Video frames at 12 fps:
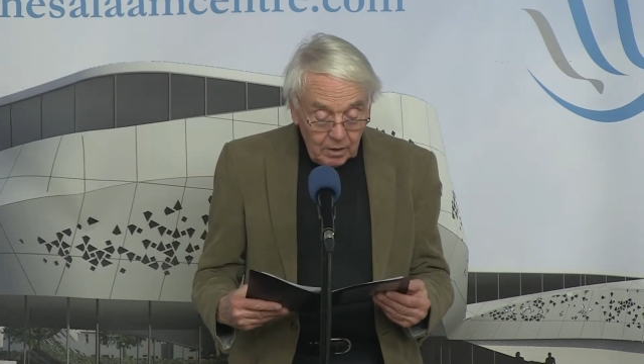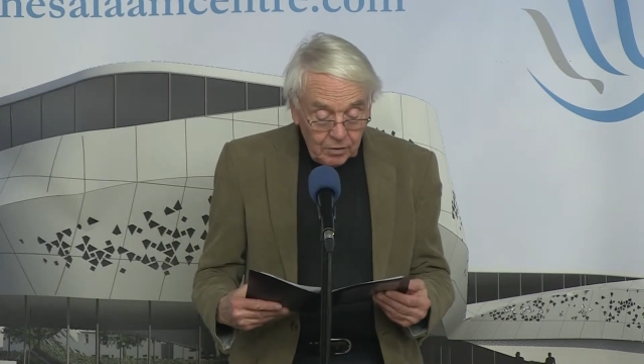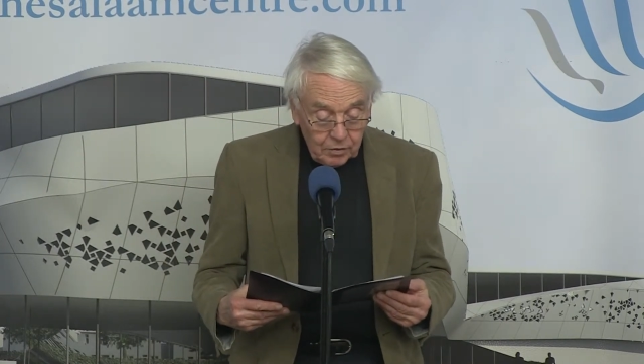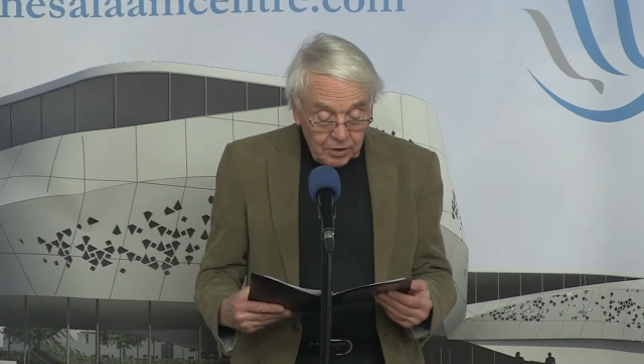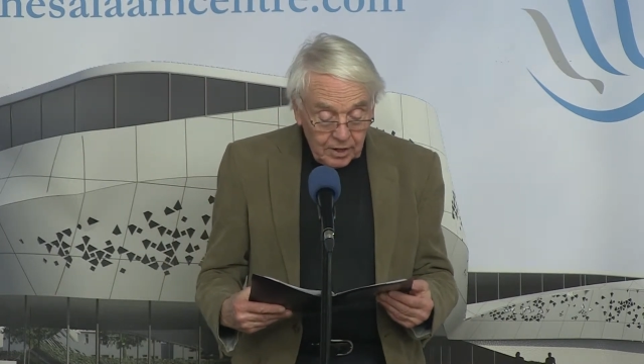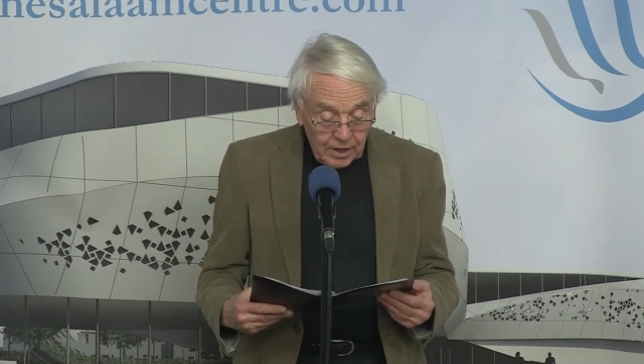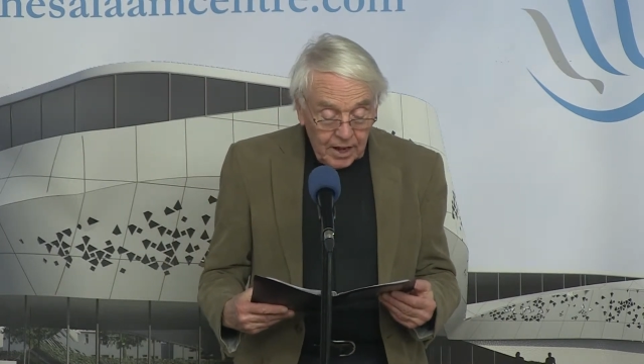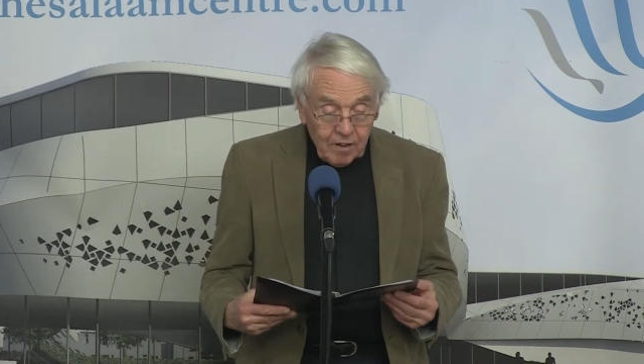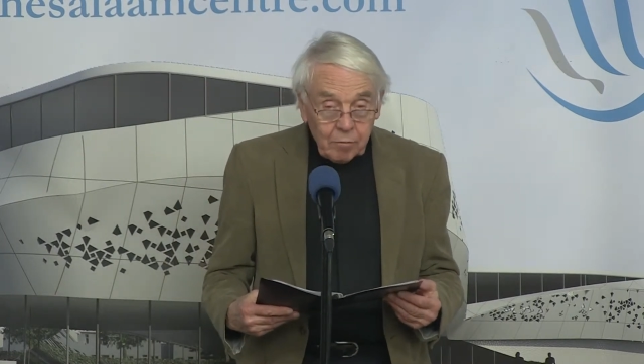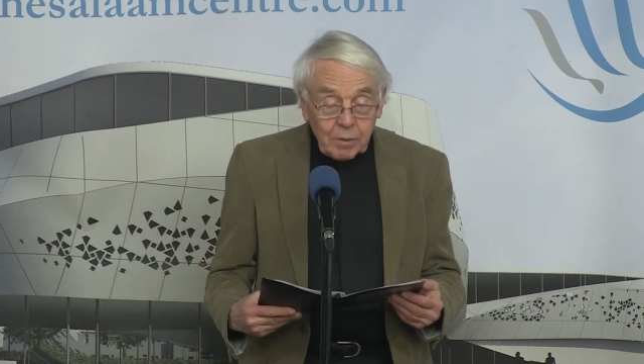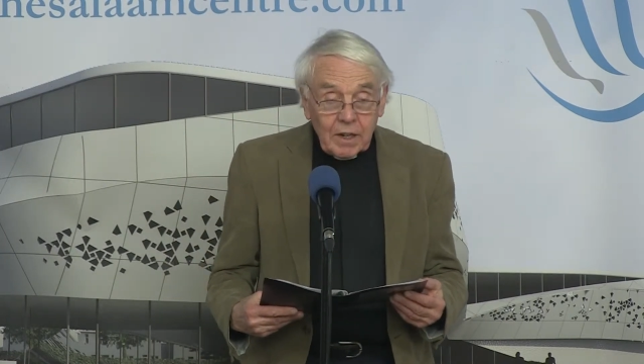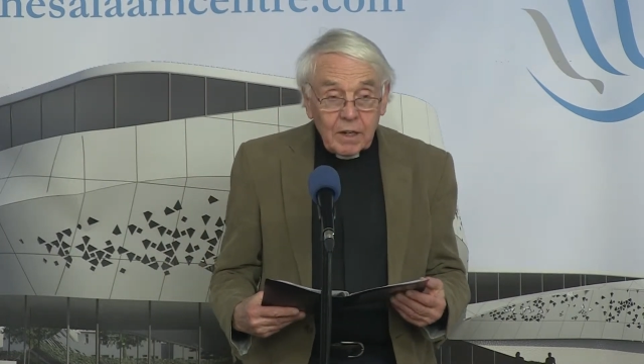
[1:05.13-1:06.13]
There
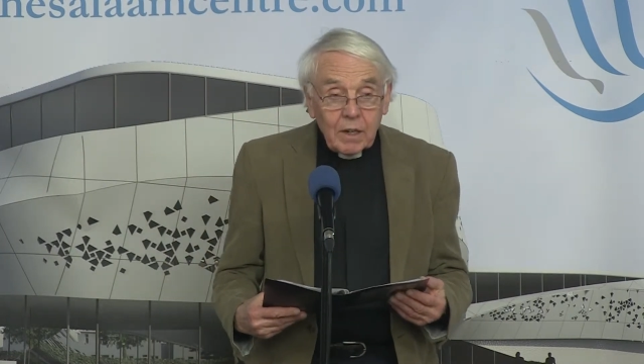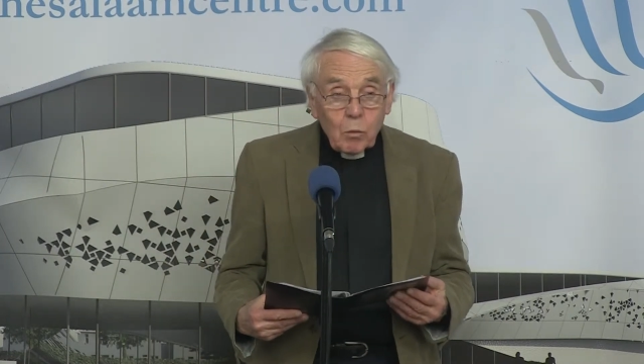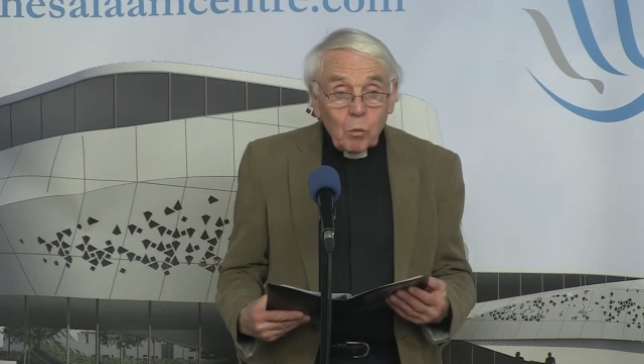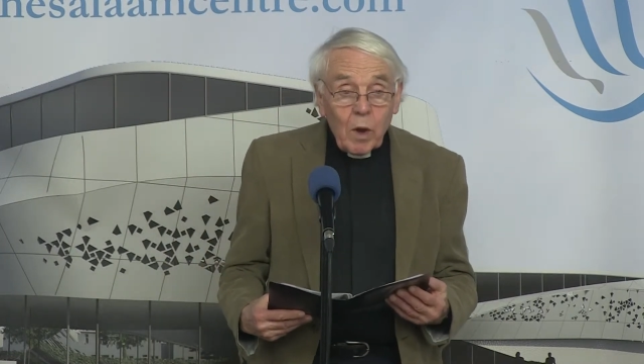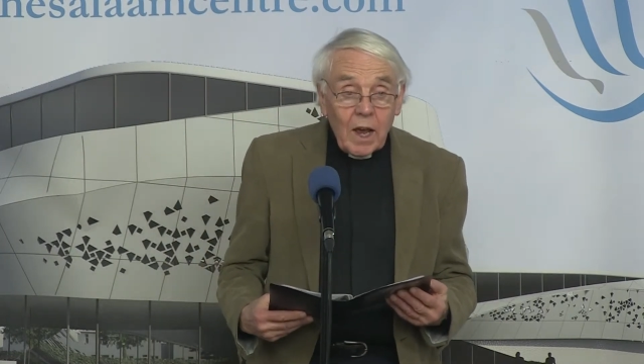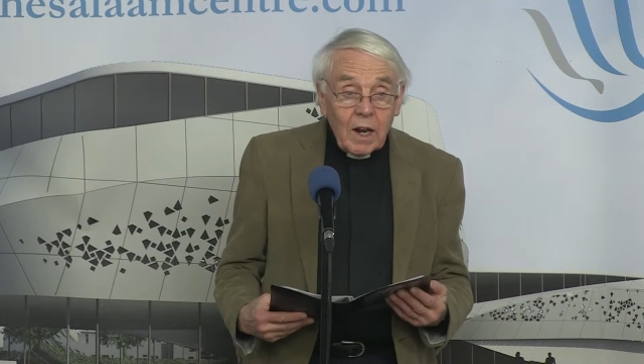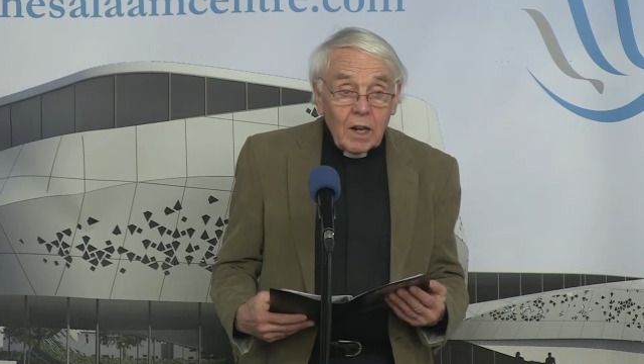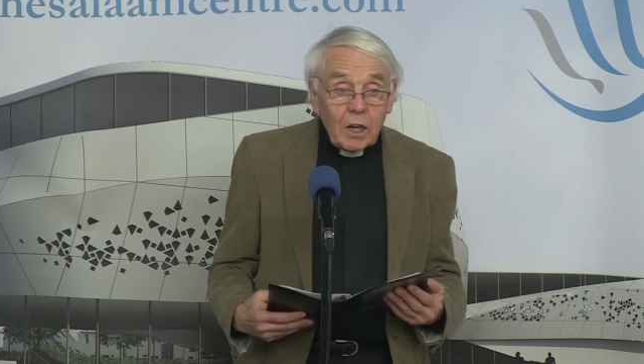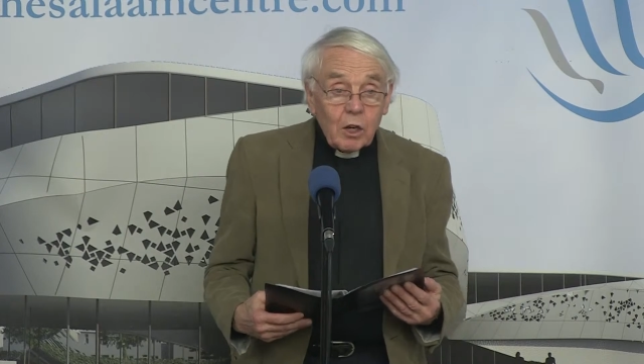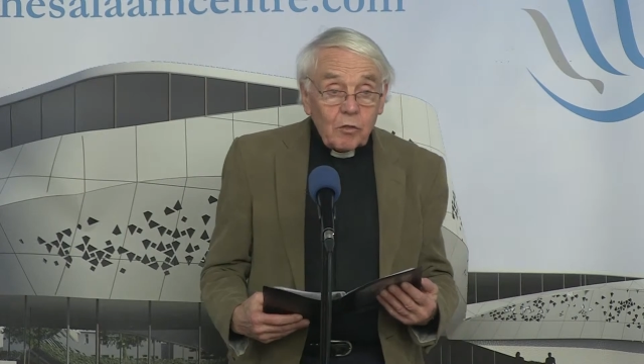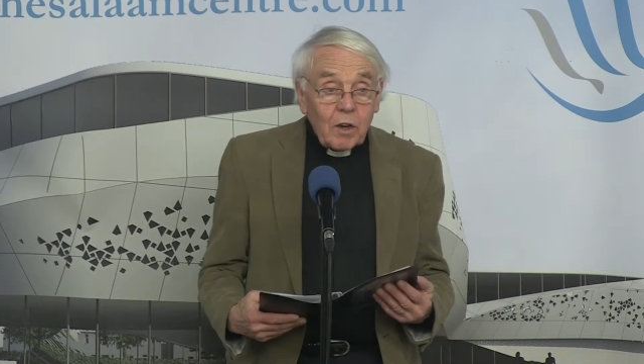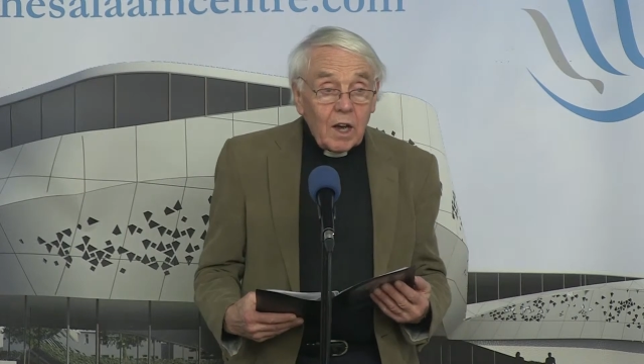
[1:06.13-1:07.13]
have been well
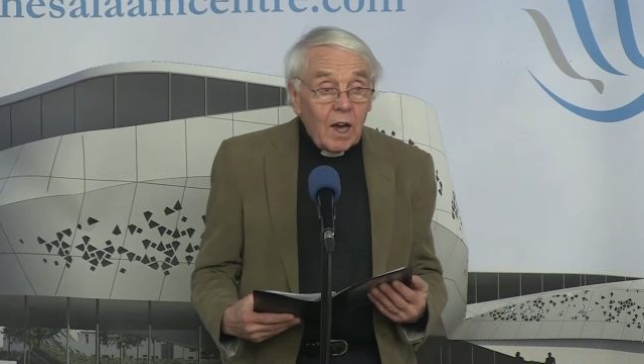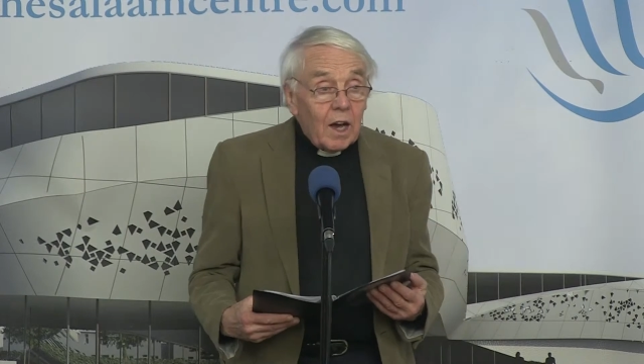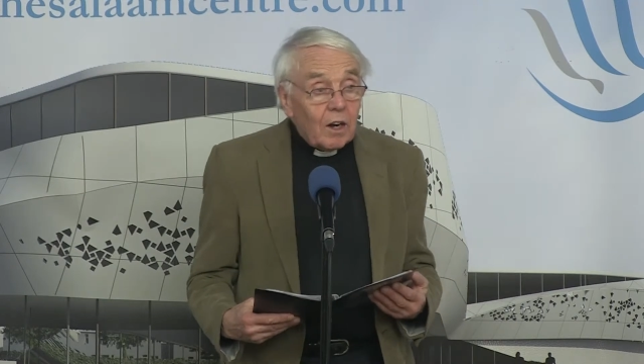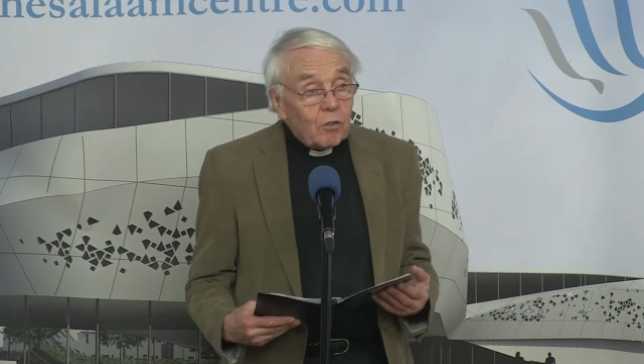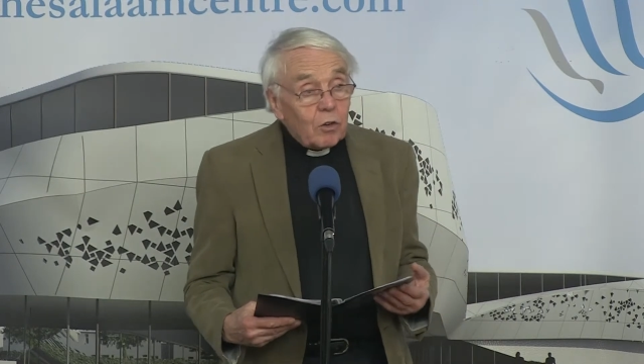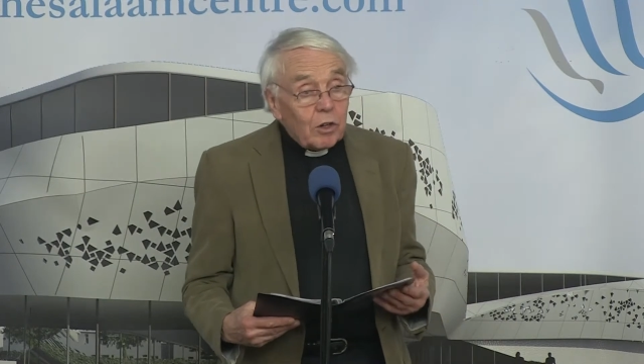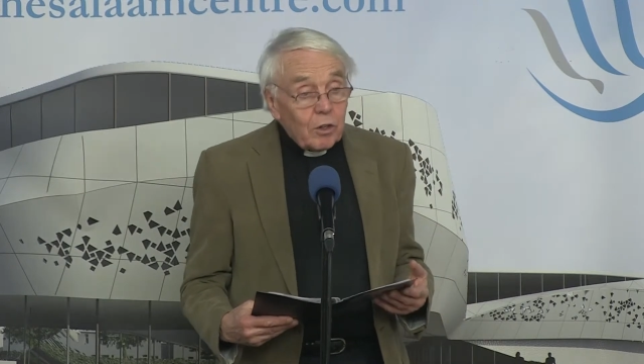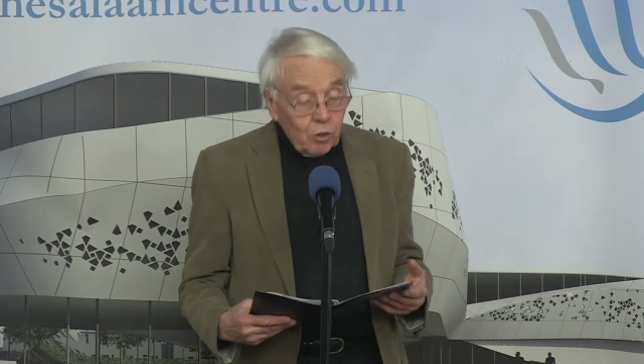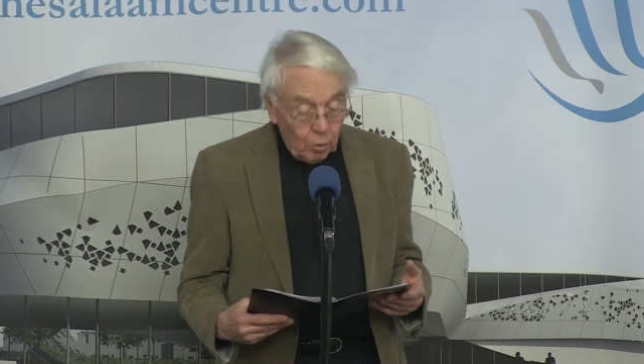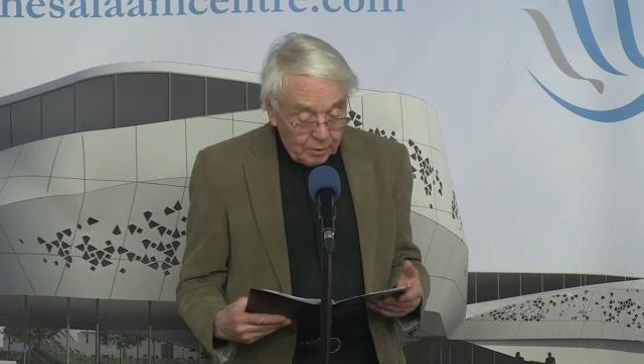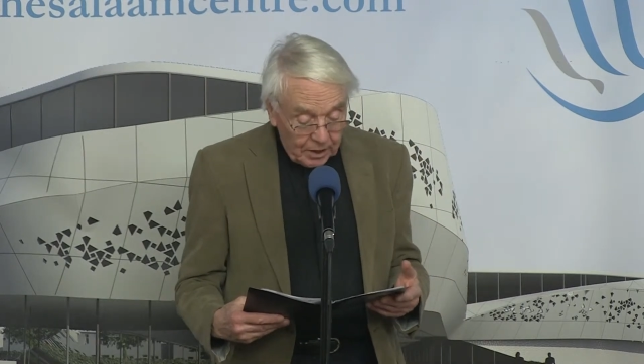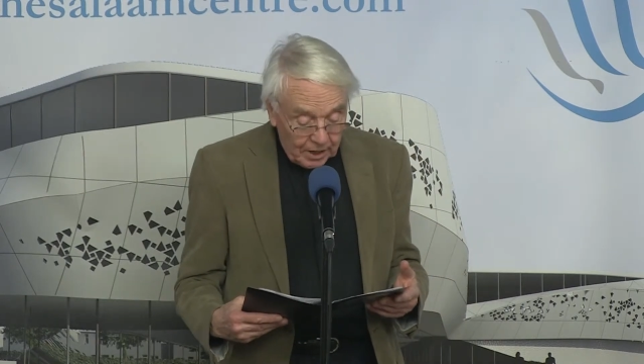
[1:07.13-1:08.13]
over 100
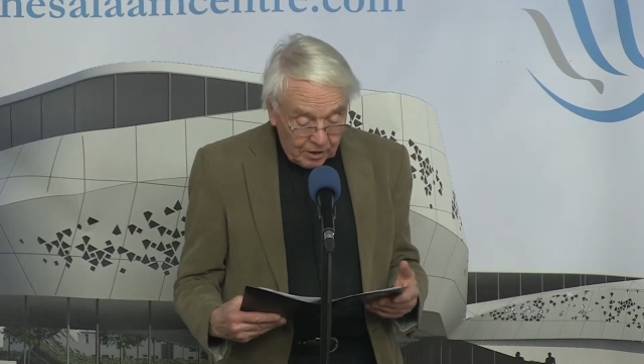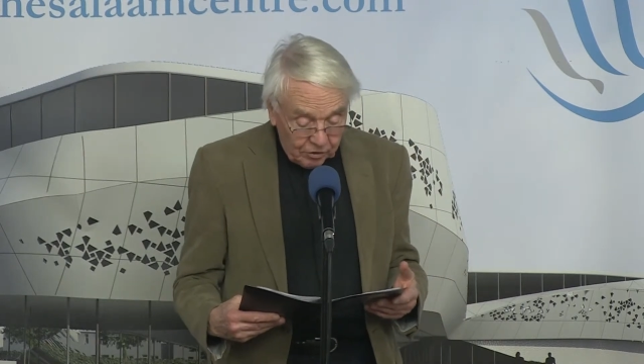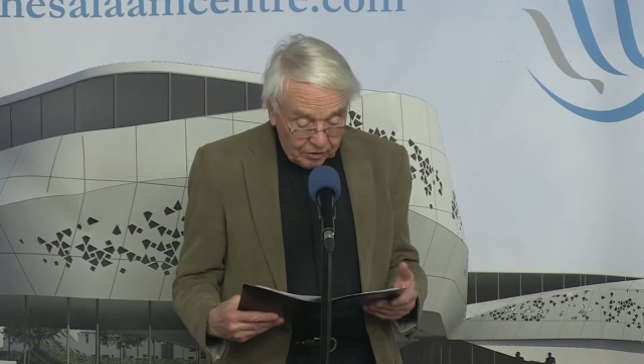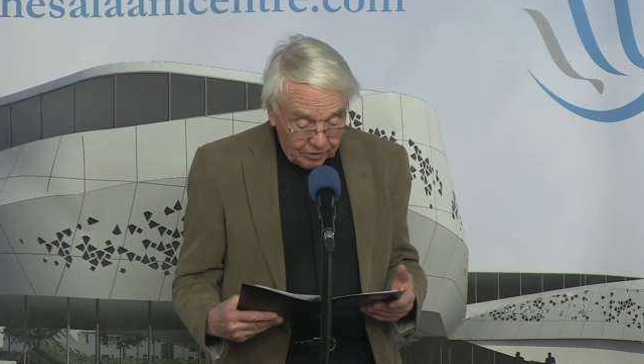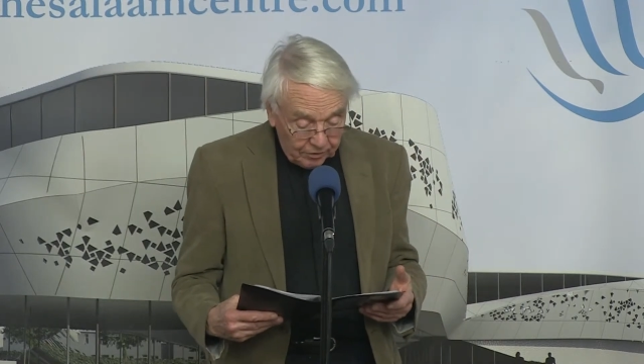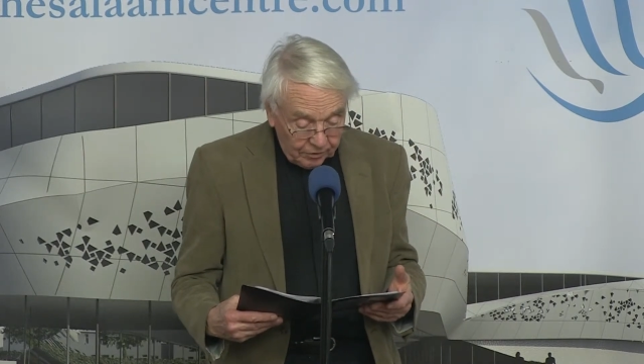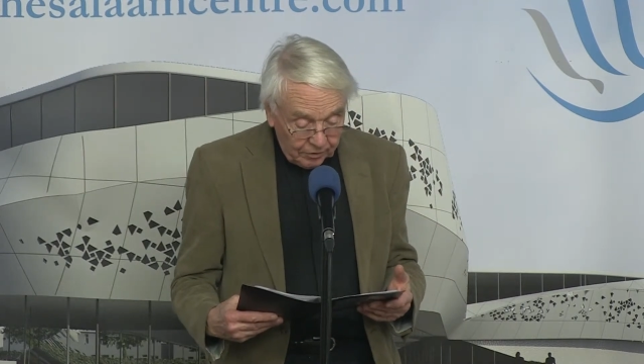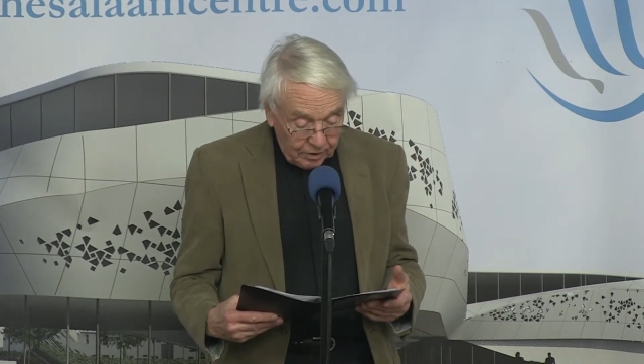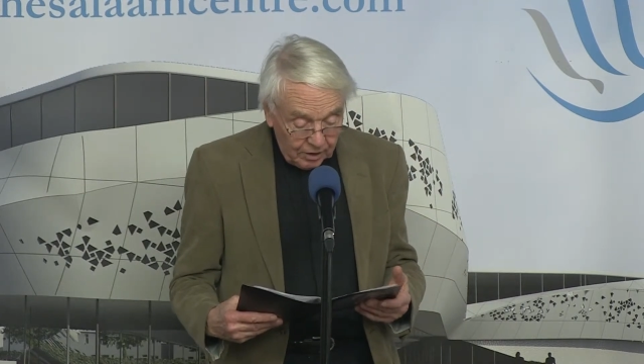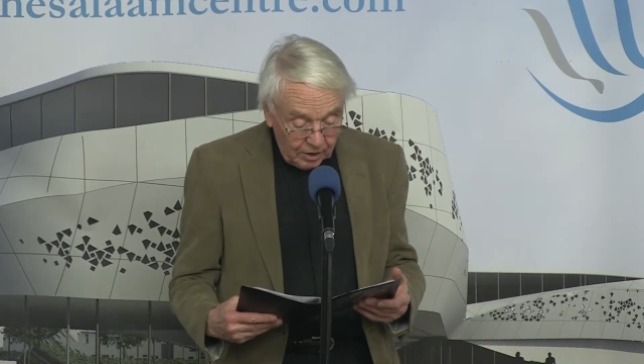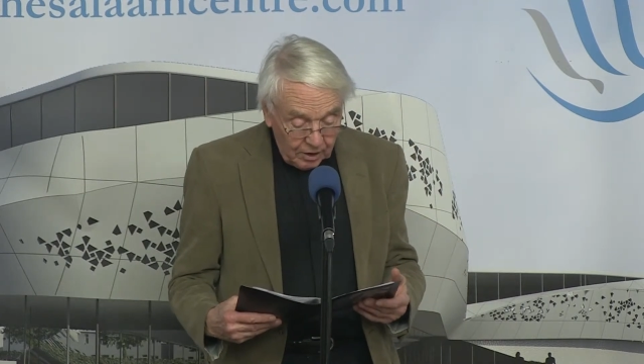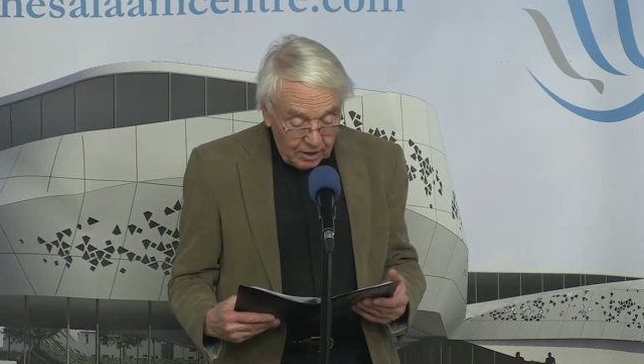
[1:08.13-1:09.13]
nominations